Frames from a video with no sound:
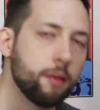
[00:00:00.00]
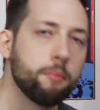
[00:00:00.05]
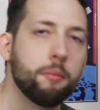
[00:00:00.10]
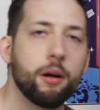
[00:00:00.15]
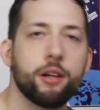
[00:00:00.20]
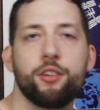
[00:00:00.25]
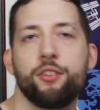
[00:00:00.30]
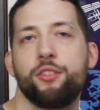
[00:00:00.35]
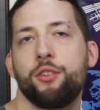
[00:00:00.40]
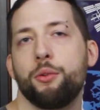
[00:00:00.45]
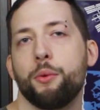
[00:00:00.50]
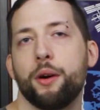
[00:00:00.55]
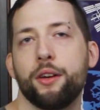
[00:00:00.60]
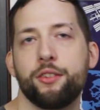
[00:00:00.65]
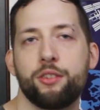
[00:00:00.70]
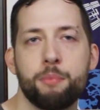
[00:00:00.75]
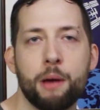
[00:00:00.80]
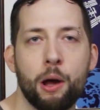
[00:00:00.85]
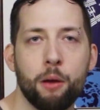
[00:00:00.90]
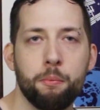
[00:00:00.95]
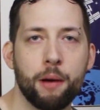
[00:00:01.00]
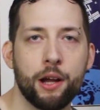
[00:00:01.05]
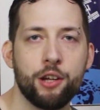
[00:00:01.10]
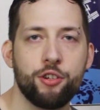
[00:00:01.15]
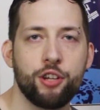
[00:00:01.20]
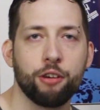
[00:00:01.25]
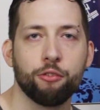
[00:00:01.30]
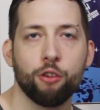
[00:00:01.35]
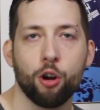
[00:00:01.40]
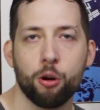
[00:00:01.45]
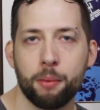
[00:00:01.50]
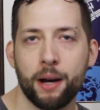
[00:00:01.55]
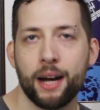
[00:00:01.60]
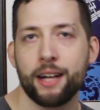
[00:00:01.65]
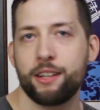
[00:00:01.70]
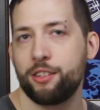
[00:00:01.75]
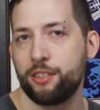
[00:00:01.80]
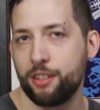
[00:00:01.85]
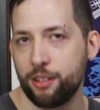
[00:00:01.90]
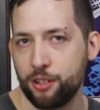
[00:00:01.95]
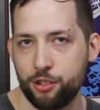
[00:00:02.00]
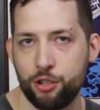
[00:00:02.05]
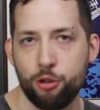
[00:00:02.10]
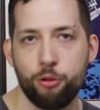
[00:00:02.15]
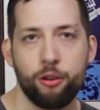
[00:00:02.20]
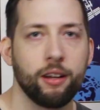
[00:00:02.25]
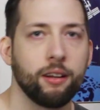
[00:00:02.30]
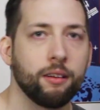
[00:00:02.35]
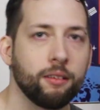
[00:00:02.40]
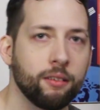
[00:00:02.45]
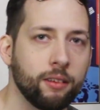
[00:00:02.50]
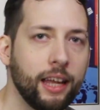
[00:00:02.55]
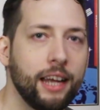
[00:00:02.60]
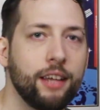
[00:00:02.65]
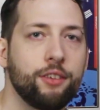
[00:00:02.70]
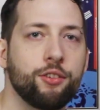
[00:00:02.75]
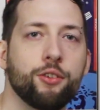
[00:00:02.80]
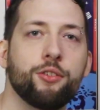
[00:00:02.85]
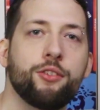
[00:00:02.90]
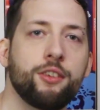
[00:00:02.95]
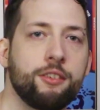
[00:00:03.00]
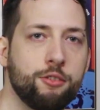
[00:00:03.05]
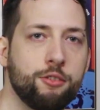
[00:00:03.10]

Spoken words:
much as it was about punching robots and shooting lasers